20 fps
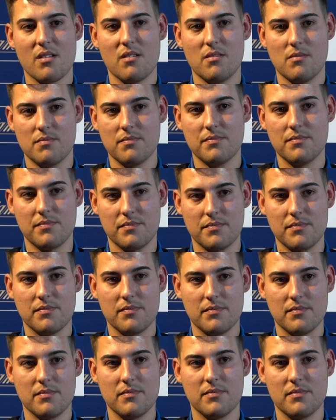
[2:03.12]
we saw on social
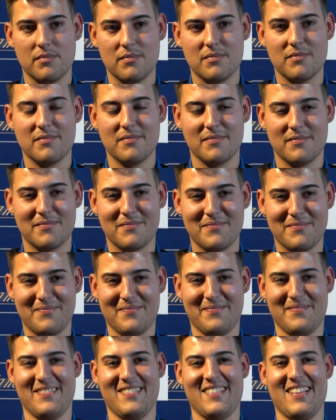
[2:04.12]
media how happy you were.
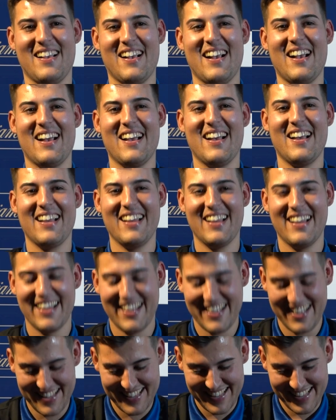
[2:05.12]
Good luck message
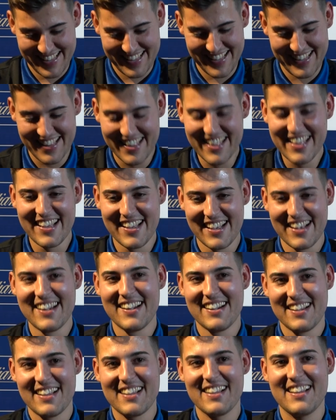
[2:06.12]
from your beloved
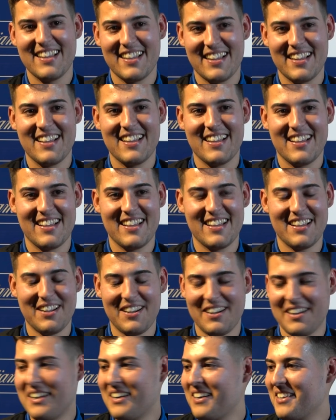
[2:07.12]
Ipswich Town. How did that make you
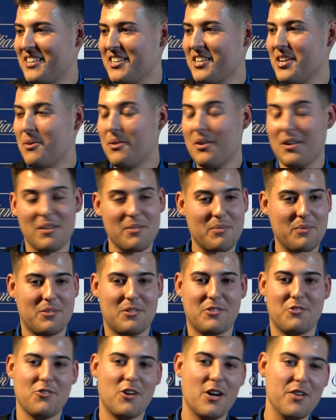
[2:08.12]
feel? Do you know what?
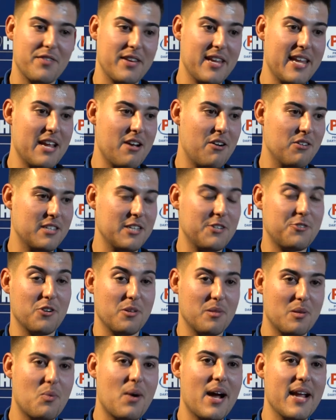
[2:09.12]
Driving here, I was
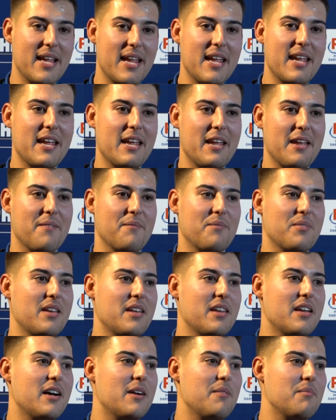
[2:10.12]
literally on the way here,
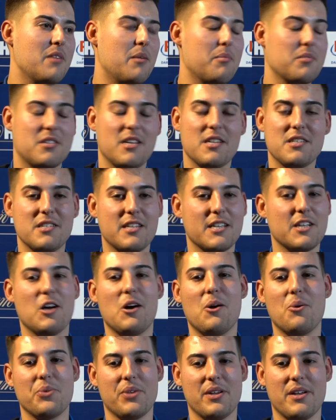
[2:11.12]
and I'm a season ticket
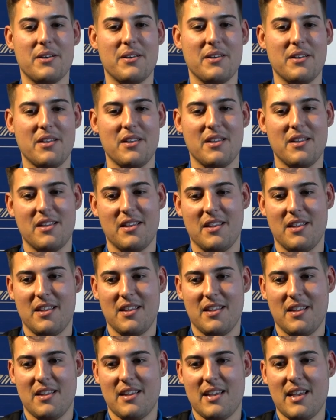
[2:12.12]
holder.
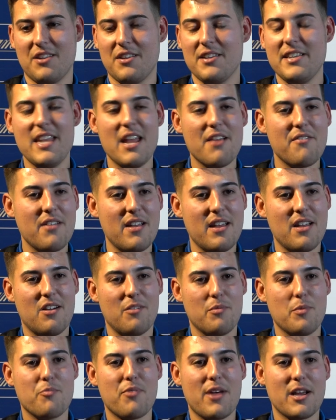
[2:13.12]
And I've
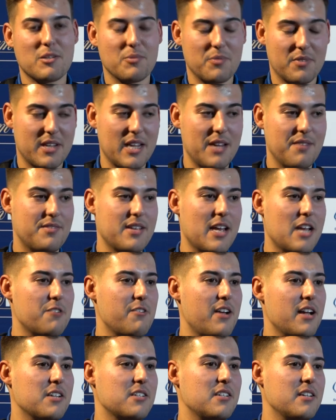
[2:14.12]
been practicing with Keith Deller
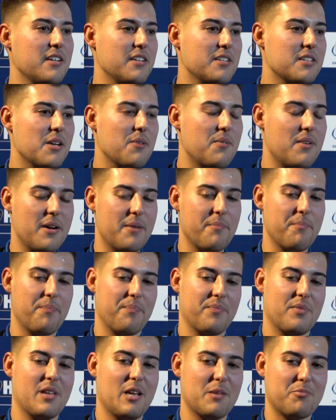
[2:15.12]
actually, so
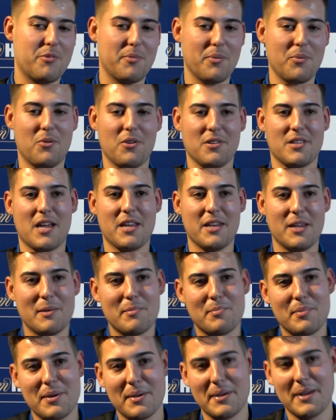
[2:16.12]
that's probably what done it.
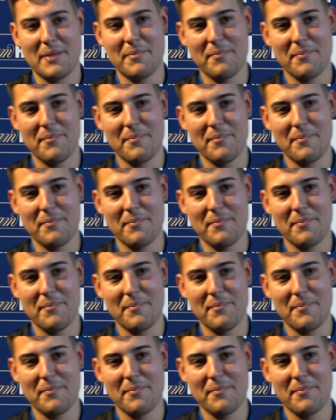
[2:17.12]
But